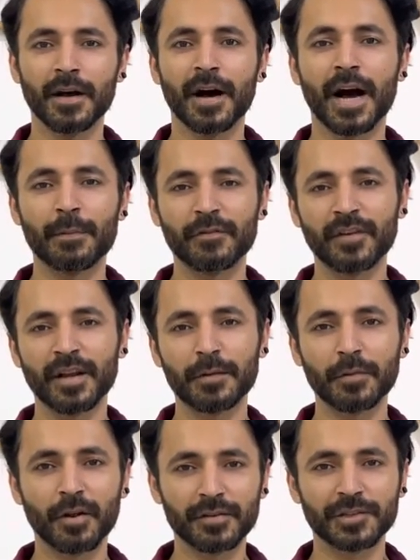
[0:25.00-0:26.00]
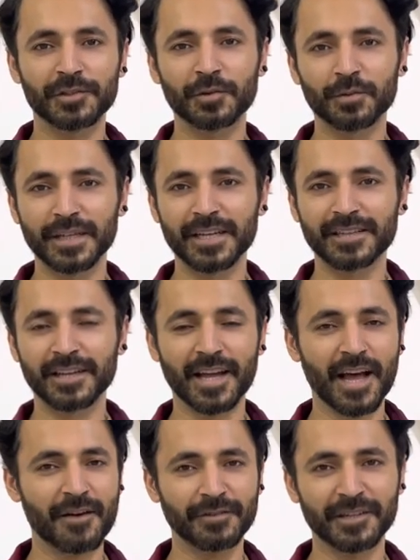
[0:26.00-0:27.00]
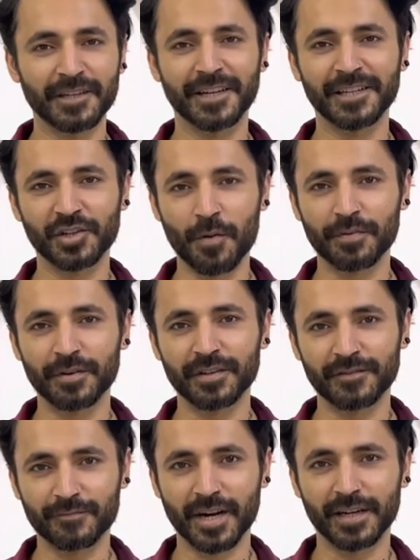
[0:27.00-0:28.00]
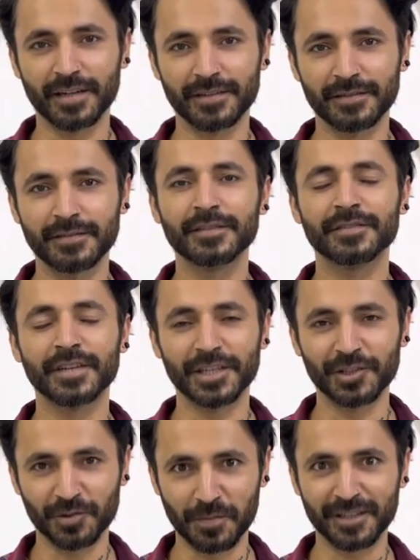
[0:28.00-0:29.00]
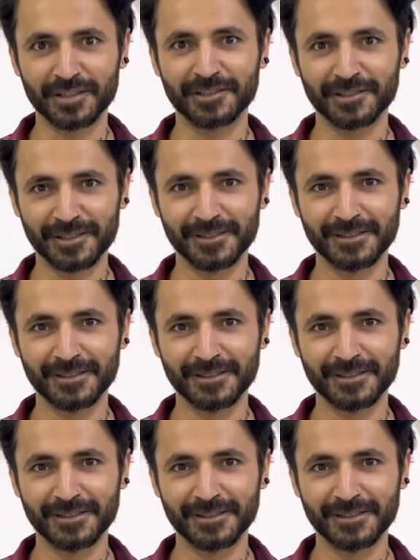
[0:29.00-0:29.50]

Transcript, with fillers: I'm available on the shoot dates and I haven't done any competitive brand. Thank you so much.